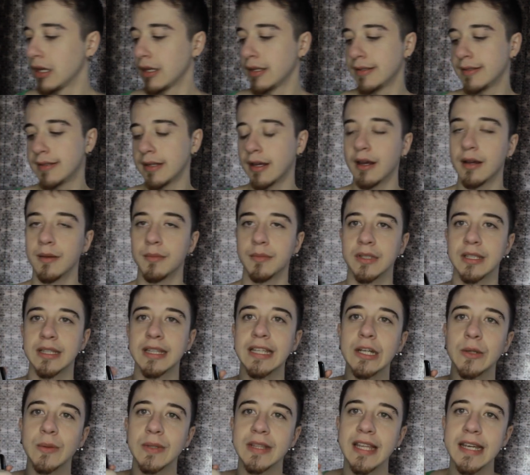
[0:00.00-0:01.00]
Some
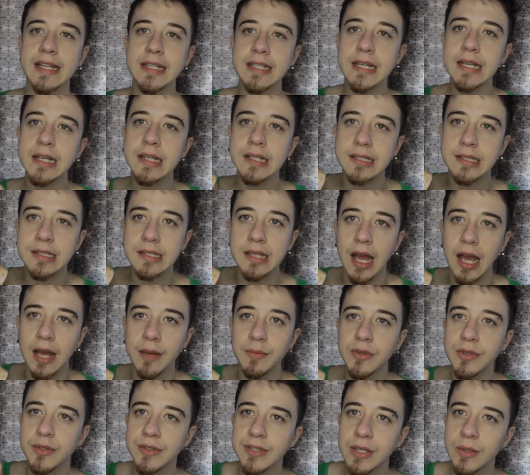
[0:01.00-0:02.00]
liquid latex.
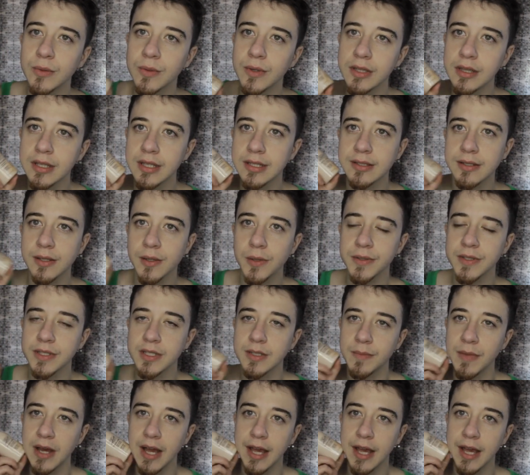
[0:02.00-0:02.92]
I'm using one that's close to